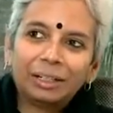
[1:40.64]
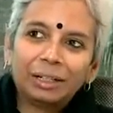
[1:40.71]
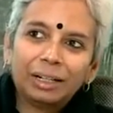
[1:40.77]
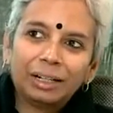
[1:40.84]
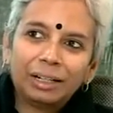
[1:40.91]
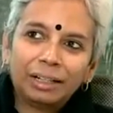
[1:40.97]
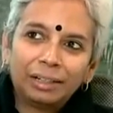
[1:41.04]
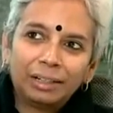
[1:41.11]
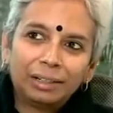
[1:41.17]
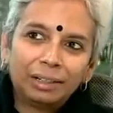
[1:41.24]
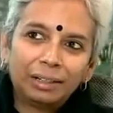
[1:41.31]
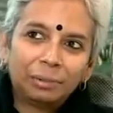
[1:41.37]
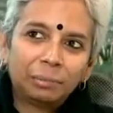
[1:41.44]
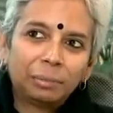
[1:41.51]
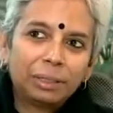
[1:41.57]

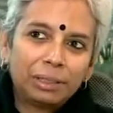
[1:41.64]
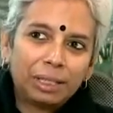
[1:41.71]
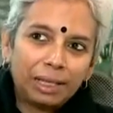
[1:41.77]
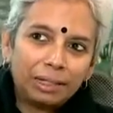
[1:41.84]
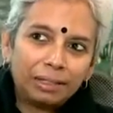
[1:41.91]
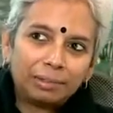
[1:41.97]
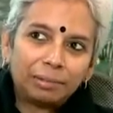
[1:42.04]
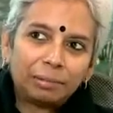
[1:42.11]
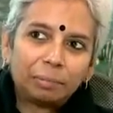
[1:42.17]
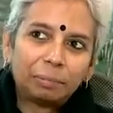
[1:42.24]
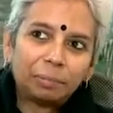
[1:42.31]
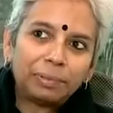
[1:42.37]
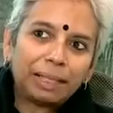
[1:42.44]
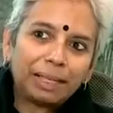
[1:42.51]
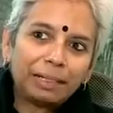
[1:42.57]
But
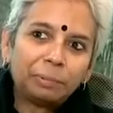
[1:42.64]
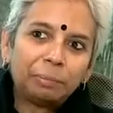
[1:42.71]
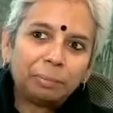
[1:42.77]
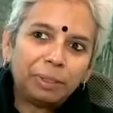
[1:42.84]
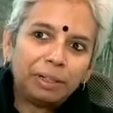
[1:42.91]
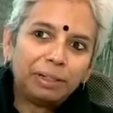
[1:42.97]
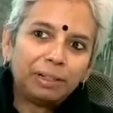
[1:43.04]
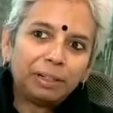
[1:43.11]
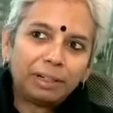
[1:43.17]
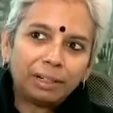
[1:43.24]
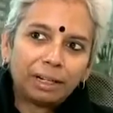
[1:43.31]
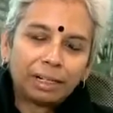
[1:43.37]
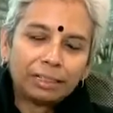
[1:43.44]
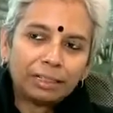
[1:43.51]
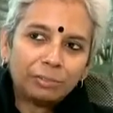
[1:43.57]
that
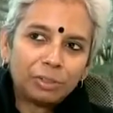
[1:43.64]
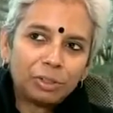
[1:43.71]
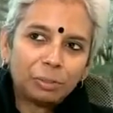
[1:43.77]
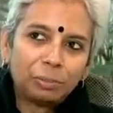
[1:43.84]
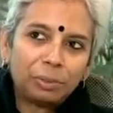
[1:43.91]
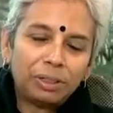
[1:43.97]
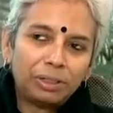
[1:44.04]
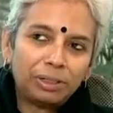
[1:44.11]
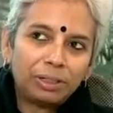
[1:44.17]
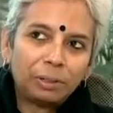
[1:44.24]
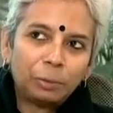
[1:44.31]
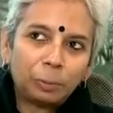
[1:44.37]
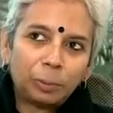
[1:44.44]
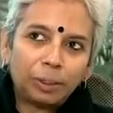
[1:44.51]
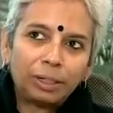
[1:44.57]
period, I think, was a
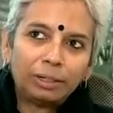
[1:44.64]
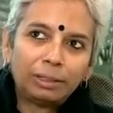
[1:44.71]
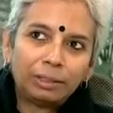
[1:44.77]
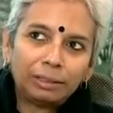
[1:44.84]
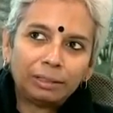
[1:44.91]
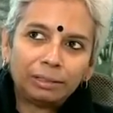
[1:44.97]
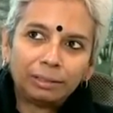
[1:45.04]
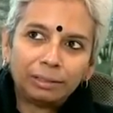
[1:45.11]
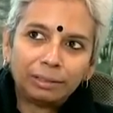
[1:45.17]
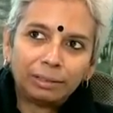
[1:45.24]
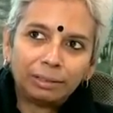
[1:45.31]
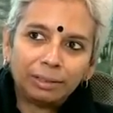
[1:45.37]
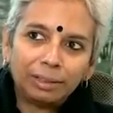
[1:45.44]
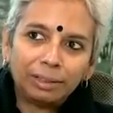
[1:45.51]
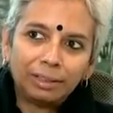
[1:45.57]
period when
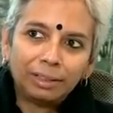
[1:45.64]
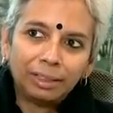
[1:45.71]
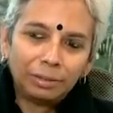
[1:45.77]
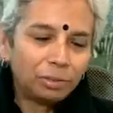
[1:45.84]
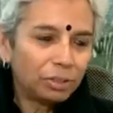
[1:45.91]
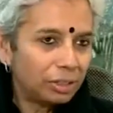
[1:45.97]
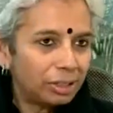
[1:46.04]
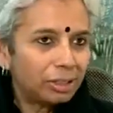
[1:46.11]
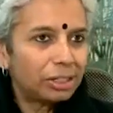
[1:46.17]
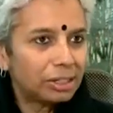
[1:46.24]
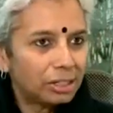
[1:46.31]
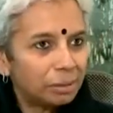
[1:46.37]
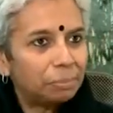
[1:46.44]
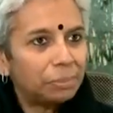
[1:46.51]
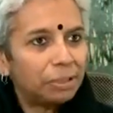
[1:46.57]
it was an interesting